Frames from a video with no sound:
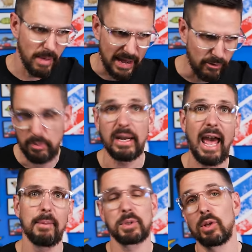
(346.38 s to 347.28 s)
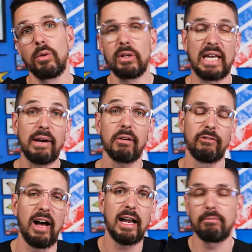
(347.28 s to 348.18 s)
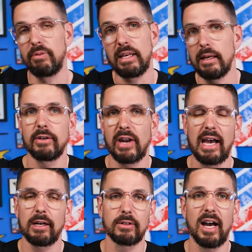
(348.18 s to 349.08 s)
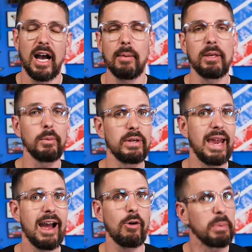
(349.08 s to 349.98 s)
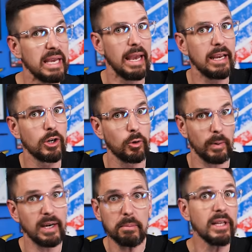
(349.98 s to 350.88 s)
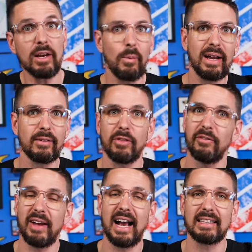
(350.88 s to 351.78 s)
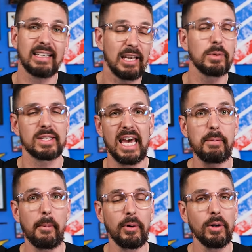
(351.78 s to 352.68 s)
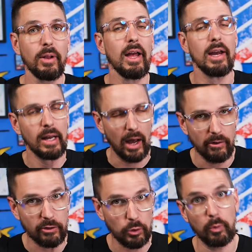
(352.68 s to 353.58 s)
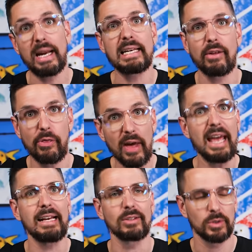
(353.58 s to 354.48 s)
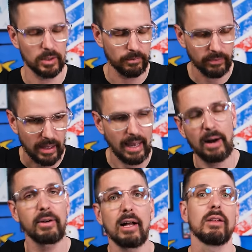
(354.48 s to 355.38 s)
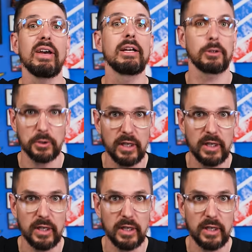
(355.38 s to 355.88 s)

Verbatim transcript: may have been absolutely terrified the entire time, he would now be incredibly aware of the fact that he was capable of great things, or how did Ollivander